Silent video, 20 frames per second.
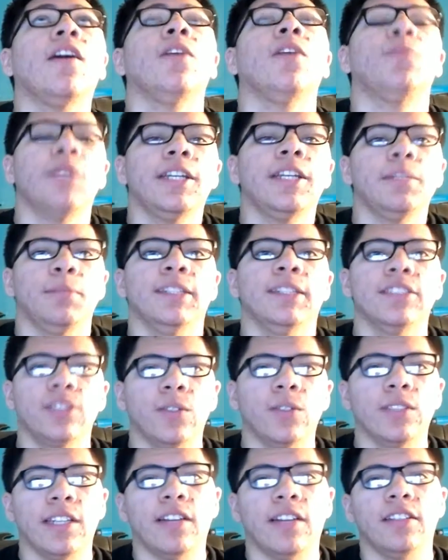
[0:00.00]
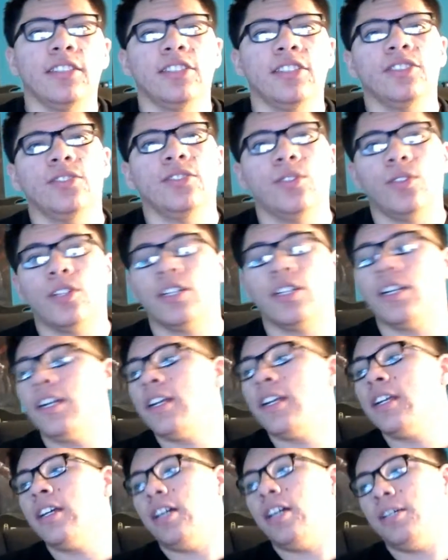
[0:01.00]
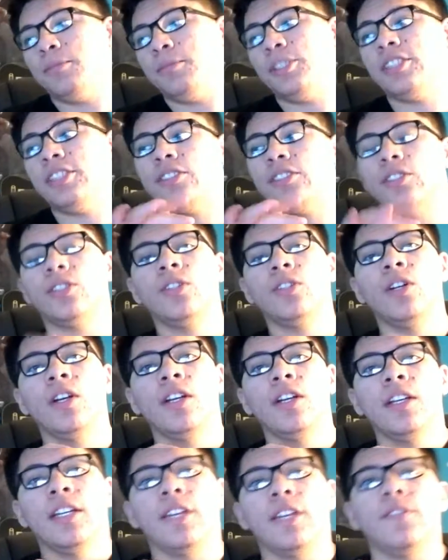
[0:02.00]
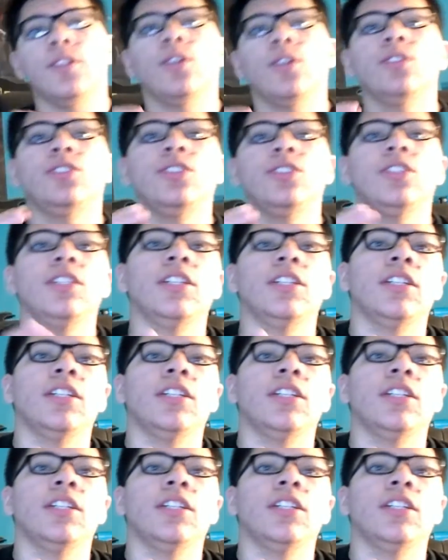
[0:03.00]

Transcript: already been sold out at the store. You can still, if you go to